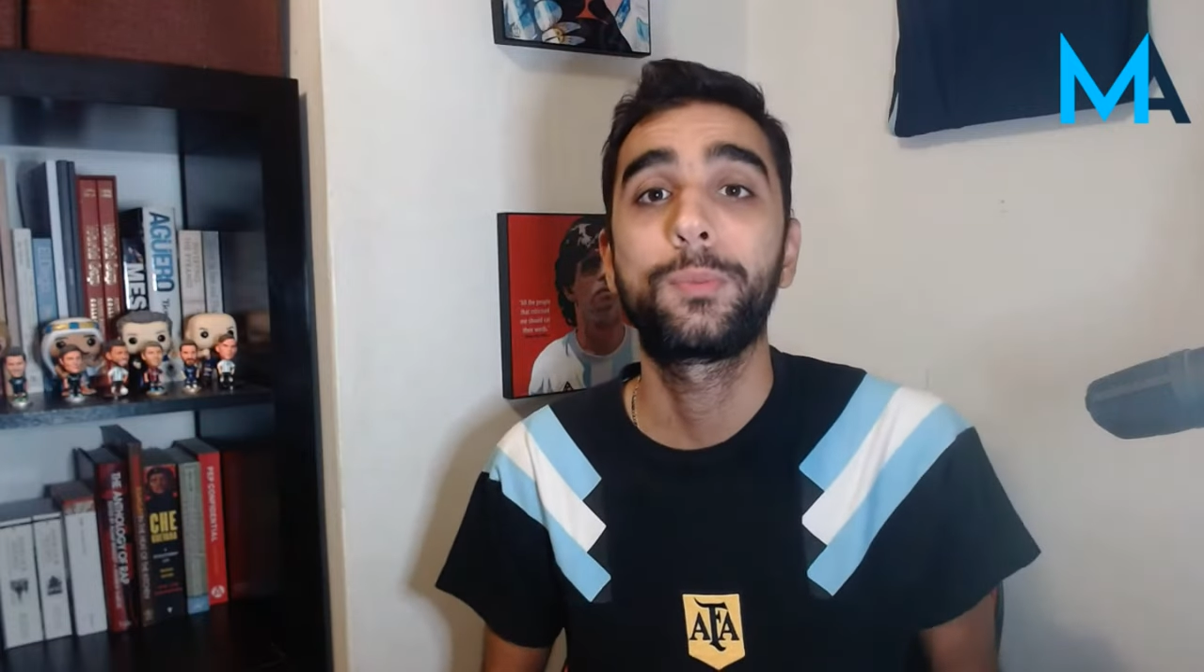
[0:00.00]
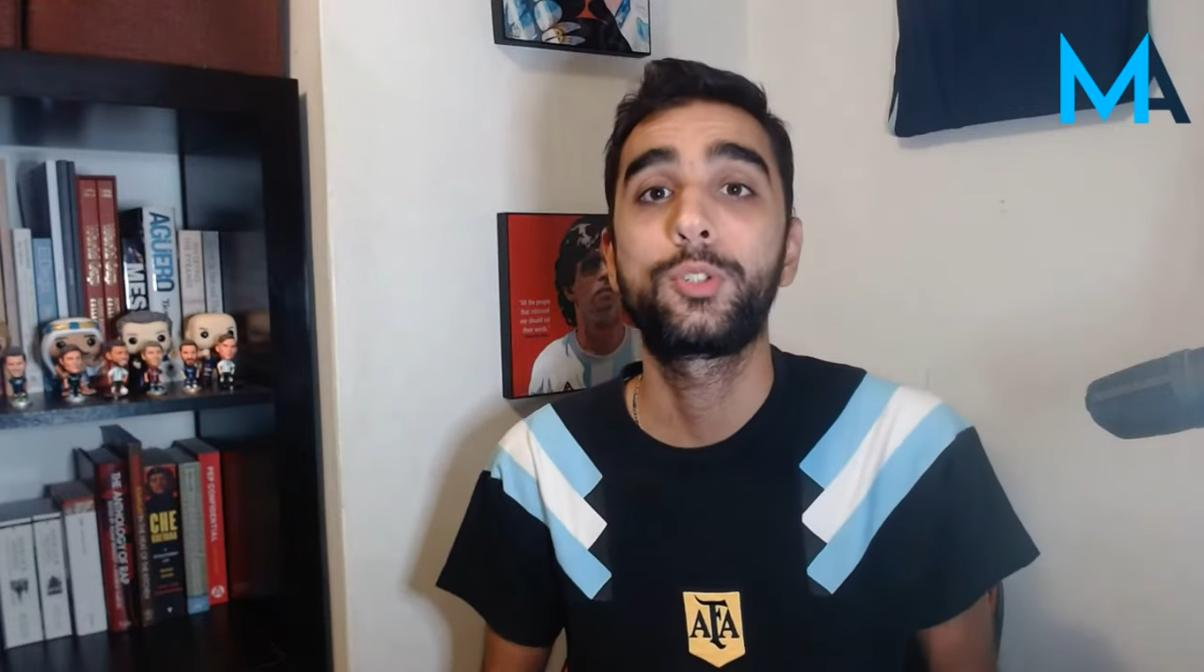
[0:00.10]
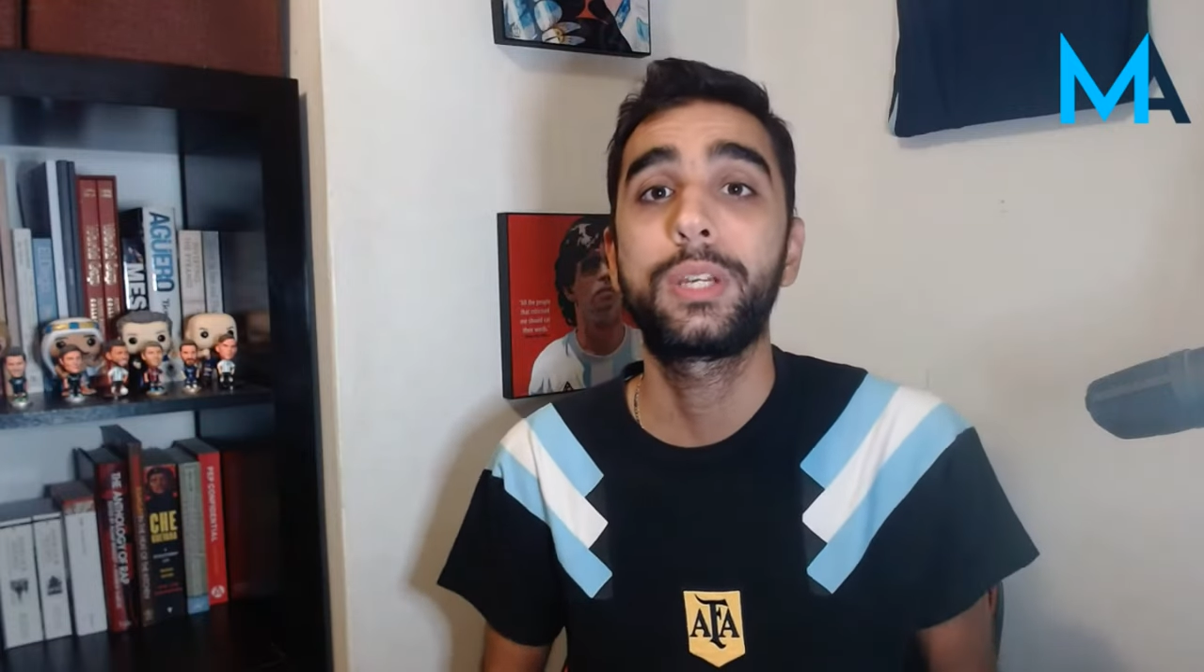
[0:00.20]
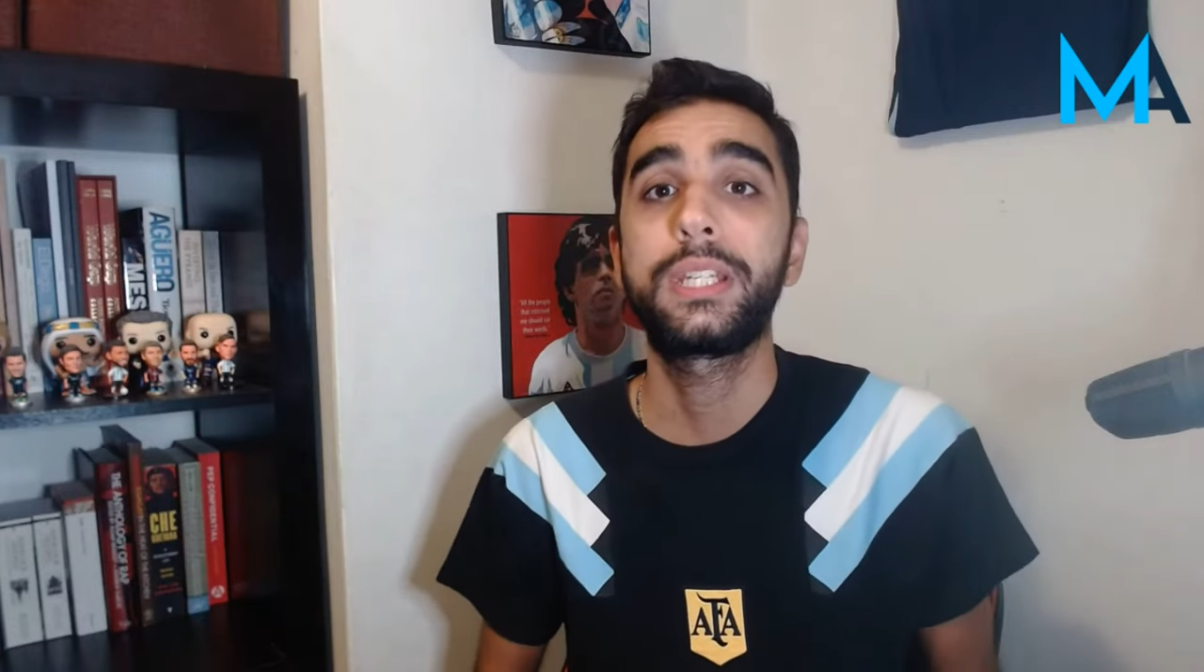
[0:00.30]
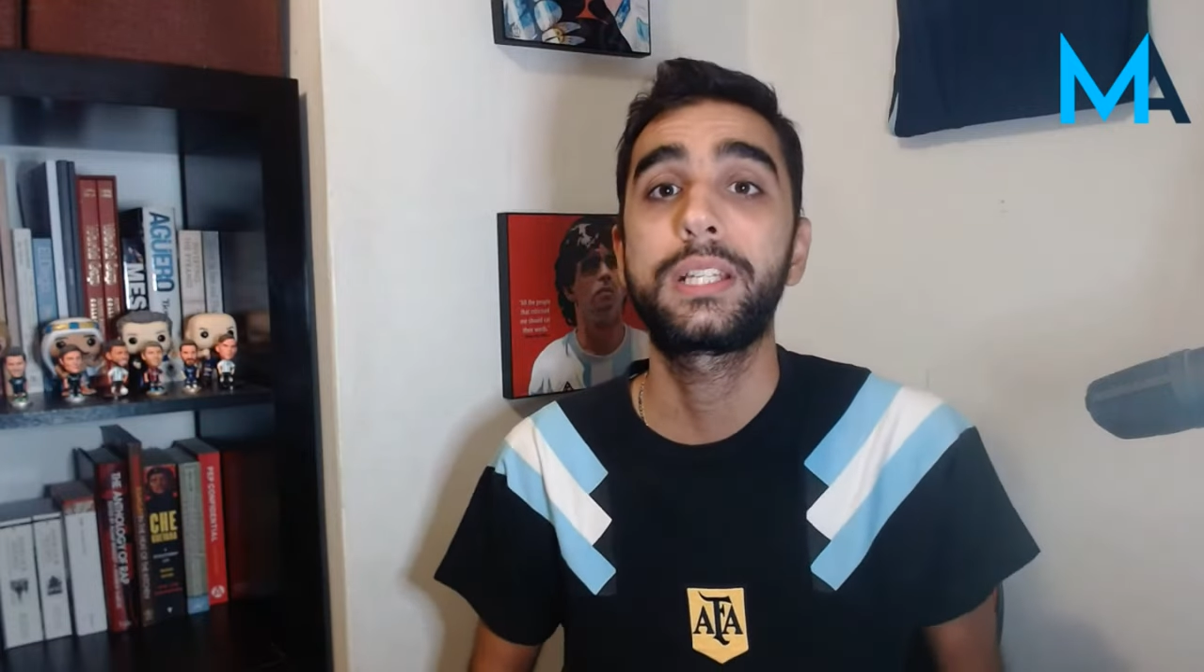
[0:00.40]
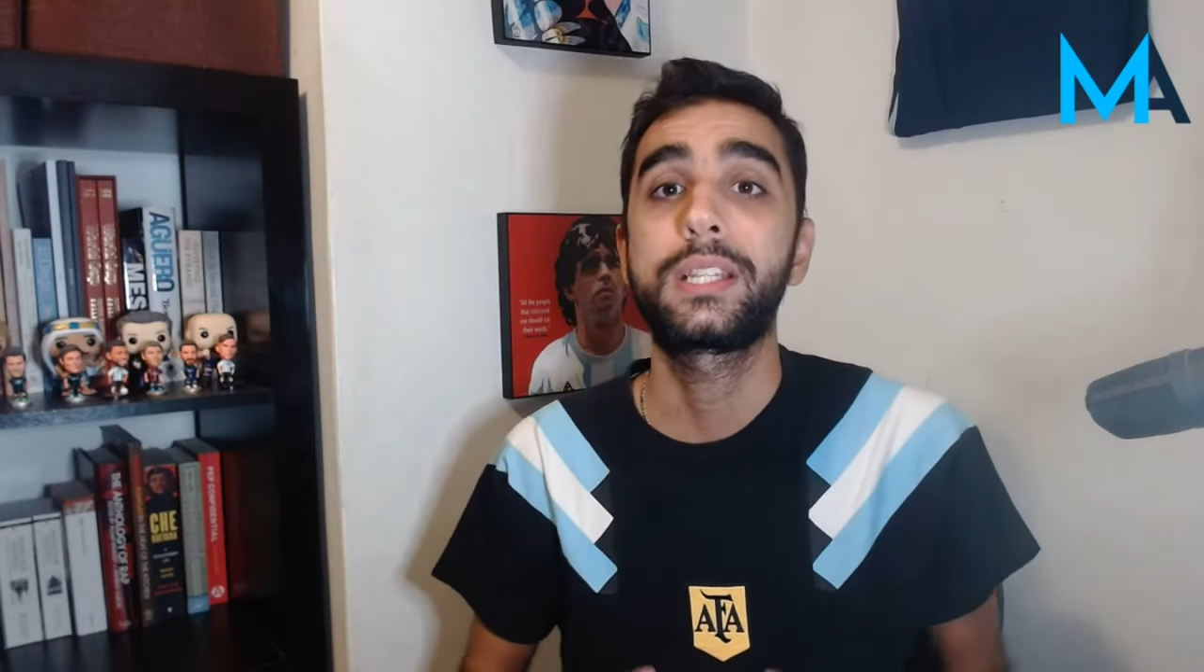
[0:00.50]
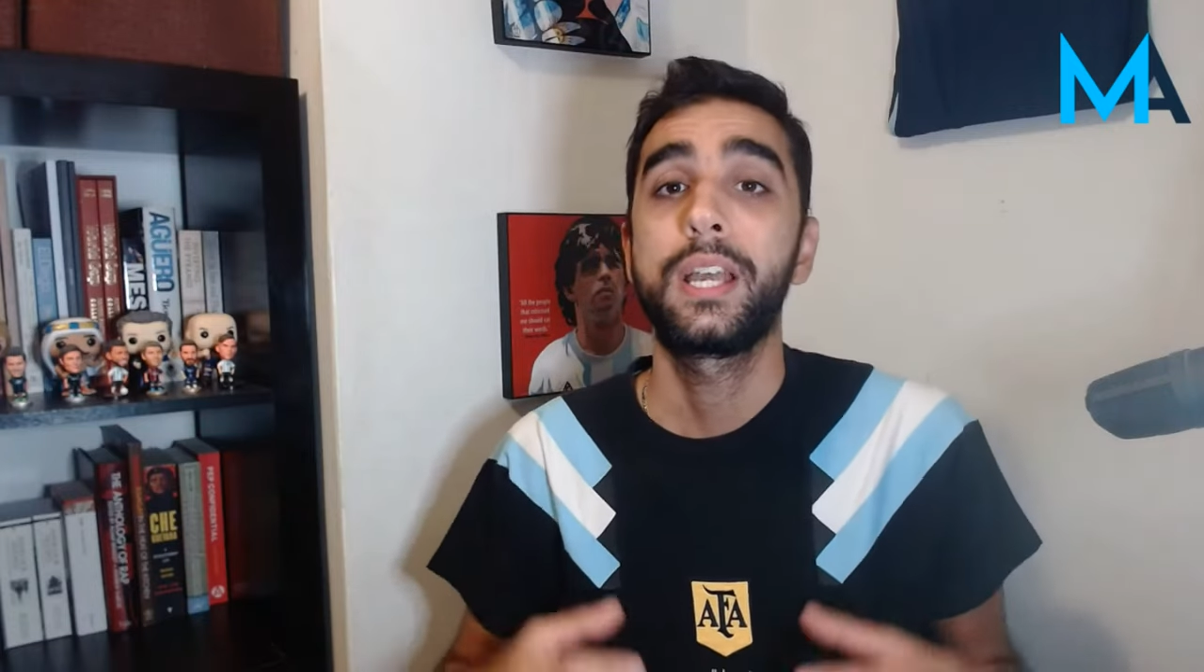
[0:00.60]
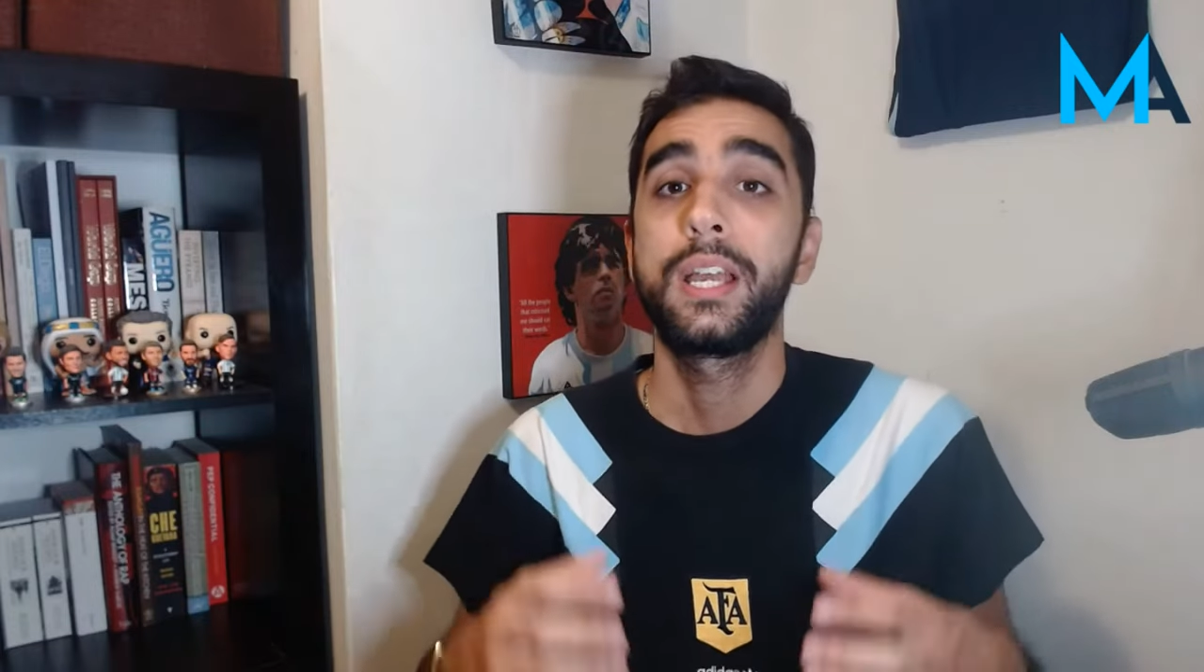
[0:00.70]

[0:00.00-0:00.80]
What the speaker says: Madrid, is,